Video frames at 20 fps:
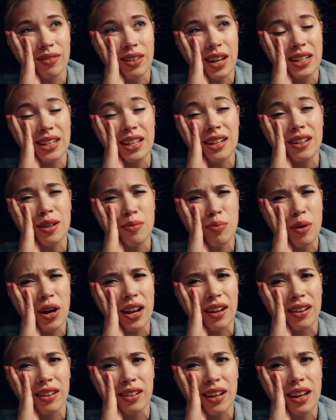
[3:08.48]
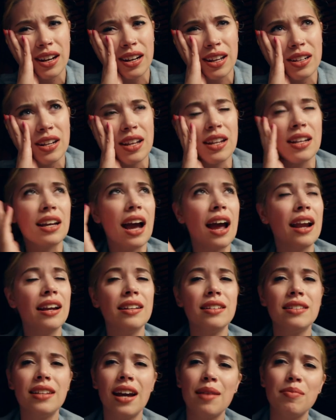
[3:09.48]
I needed a break. And it, it kind
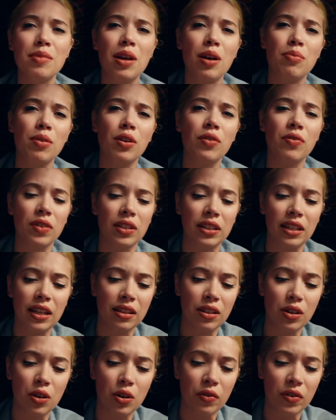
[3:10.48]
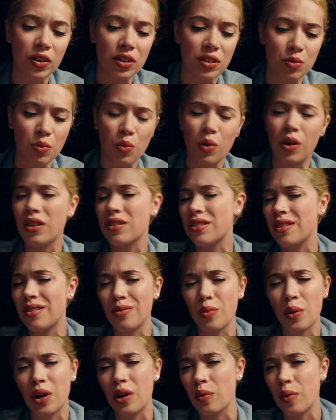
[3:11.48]
of timed out perfectly, and the universe works
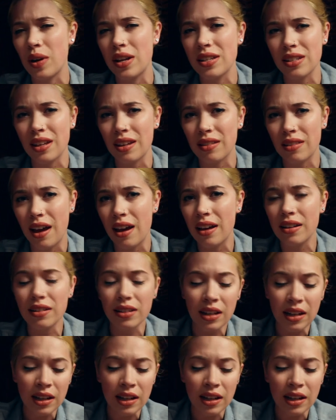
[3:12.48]
in weird ways like that.